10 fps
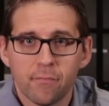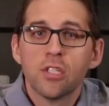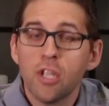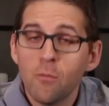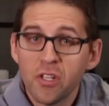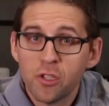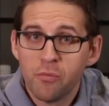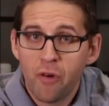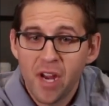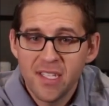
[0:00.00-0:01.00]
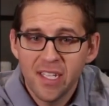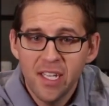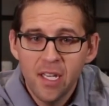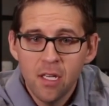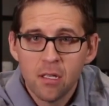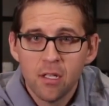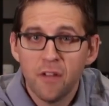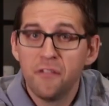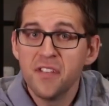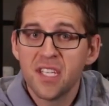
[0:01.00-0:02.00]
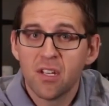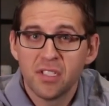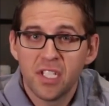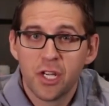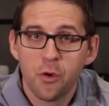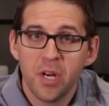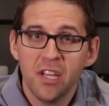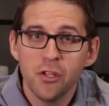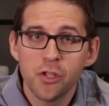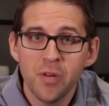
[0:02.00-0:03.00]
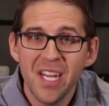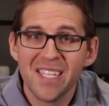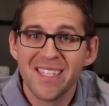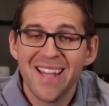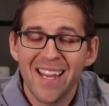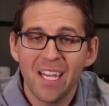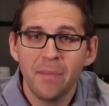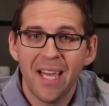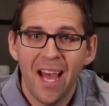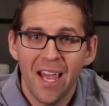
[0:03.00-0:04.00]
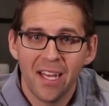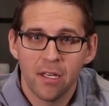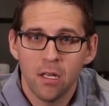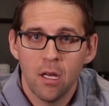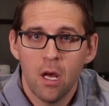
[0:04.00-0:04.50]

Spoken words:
Somewhat surprisingly, the physical security industry is lagging behind